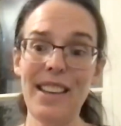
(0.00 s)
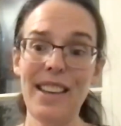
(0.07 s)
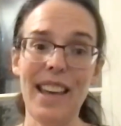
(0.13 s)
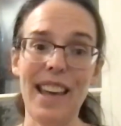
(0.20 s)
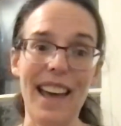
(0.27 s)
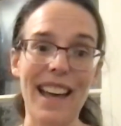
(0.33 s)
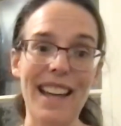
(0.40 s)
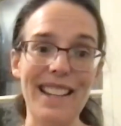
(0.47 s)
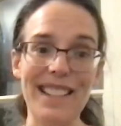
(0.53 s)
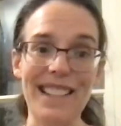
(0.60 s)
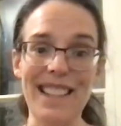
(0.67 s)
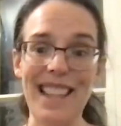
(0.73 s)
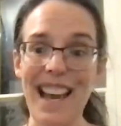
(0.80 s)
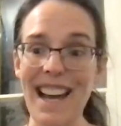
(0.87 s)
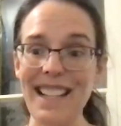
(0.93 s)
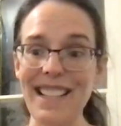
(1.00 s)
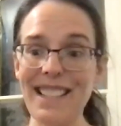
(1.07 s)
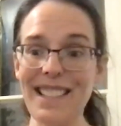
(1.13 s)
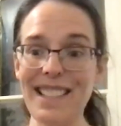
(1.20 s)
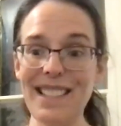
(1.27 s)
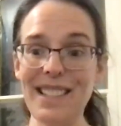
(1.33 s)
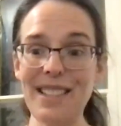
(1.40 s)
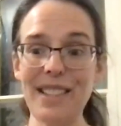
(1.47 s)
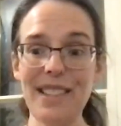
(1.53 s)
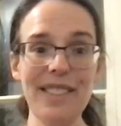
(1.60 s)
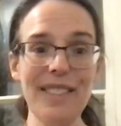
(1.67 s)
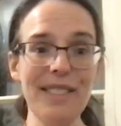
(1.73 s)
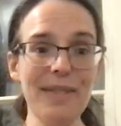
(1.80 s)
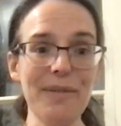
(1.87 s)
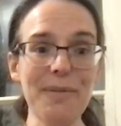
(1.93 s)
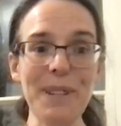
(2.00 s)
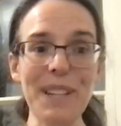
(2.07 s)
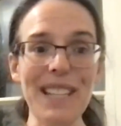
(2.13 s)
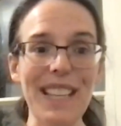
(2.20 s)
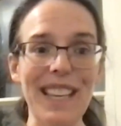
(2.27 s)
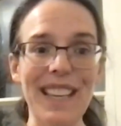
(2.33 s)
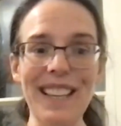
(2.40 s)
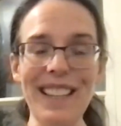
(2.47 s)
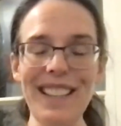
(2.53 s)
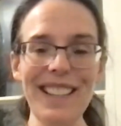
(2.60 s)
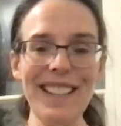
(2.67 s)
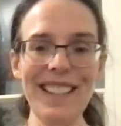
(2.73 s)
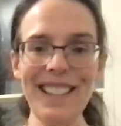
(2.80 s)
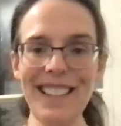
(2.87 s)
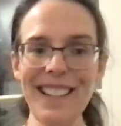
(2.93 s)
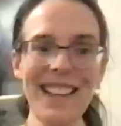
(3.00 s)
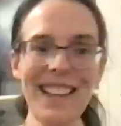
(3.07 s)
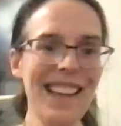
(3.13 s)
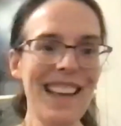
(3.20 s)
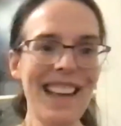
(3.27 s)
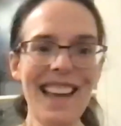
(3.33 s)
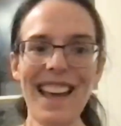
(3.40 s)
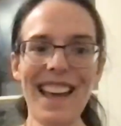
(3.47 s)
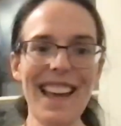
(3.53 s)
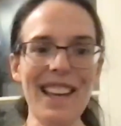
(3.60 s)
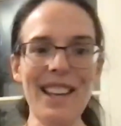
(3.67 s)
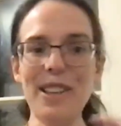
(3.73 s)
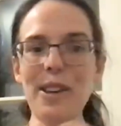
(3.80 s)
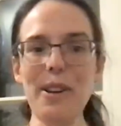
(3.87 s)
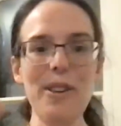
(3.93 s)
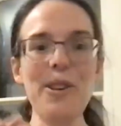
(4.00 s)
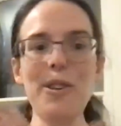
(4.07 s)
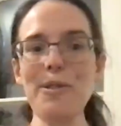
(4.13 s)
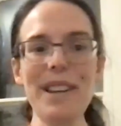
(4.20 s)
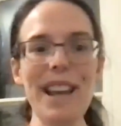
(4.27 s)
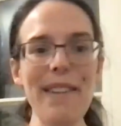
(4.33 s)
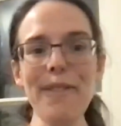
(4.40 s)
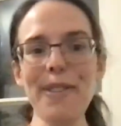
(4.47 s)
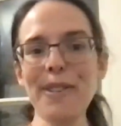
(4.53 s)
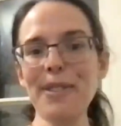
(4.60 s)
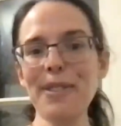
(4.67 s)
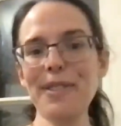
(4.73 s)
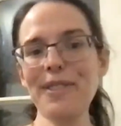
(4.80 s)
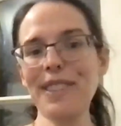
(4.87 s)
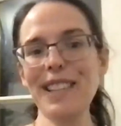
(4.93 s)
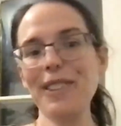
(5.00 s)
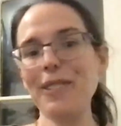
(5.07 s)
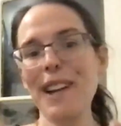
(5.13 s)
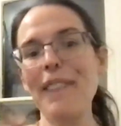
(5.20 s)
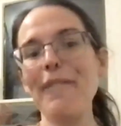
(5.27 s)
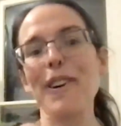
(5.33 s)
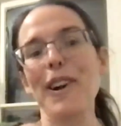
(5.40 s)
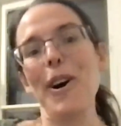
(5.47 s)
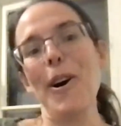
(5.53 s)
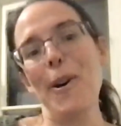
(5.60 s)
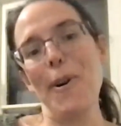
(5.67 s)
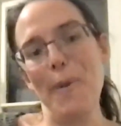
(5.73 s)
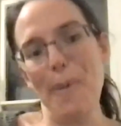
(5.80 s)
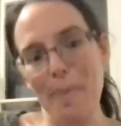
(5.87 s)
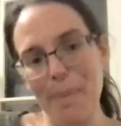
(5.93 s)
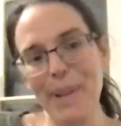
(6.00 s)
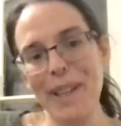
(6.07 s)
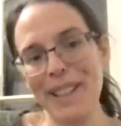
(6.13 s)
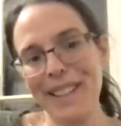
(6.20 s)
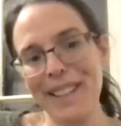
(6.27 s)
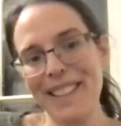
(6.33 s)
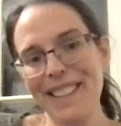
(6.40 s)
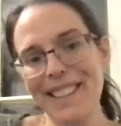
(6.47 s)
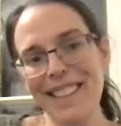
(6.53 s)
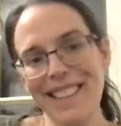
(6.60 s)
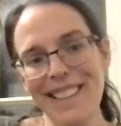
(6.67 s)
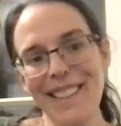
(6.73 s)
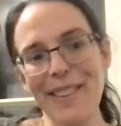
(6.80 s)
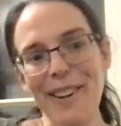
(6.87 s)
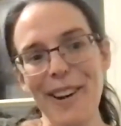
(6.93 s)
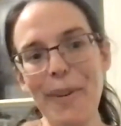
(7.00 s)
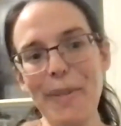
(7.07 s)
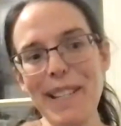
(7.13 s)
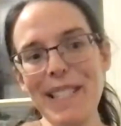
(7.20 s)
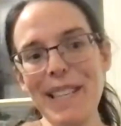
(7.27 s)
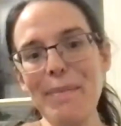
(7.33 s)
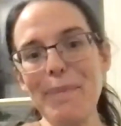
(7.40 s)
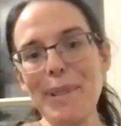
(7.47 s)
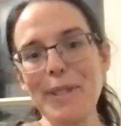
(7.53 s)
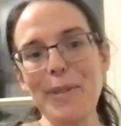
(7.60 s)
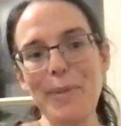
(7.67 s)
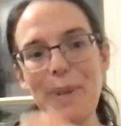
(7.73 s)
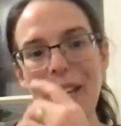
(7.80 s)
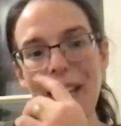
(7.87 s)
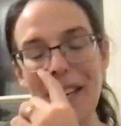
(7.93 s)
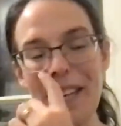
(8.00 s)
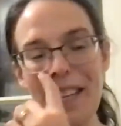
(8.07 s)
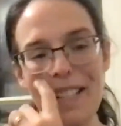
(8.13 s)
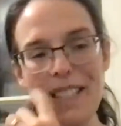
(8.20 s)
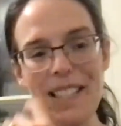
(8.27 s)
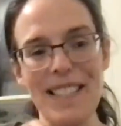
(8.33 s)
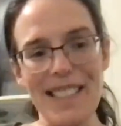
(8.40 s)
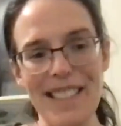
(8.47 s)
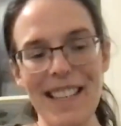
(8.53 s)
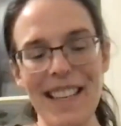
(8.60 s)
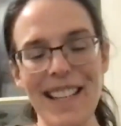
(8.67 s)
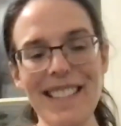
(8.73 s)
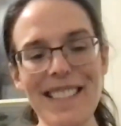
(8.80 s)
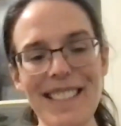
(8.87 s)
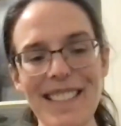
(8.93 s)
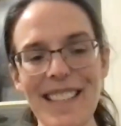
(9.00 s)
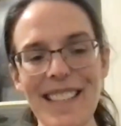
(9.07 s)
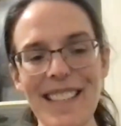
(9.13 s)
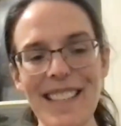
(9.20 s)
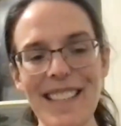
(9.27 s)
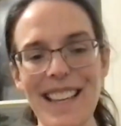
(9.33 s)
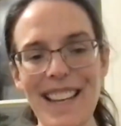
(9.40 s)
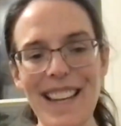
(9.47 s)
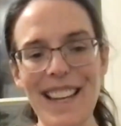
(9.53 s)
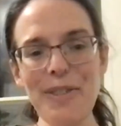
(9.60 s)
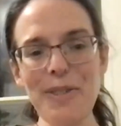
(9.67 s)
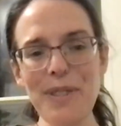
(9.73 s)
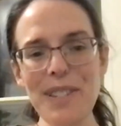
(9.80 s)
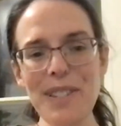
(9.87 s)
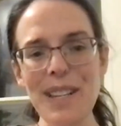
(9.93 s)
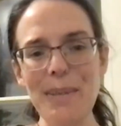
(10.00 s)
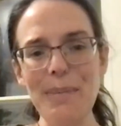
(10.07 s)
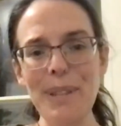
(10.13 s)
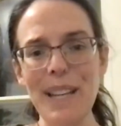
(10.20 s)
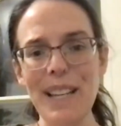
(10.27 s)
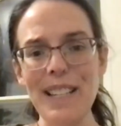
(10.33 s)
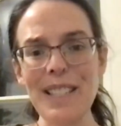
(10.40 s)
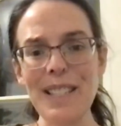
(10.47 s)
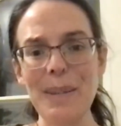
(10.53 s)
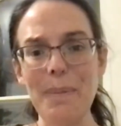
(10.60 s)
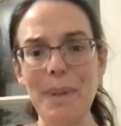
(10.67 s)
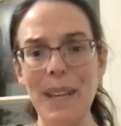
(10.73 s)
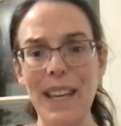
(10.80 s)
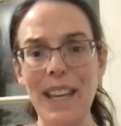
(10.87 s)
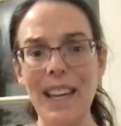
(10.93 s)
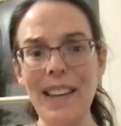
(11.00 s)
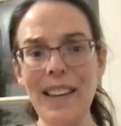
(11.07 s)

and that's really, you're never at home. You're always in between. It's an interesting place to be.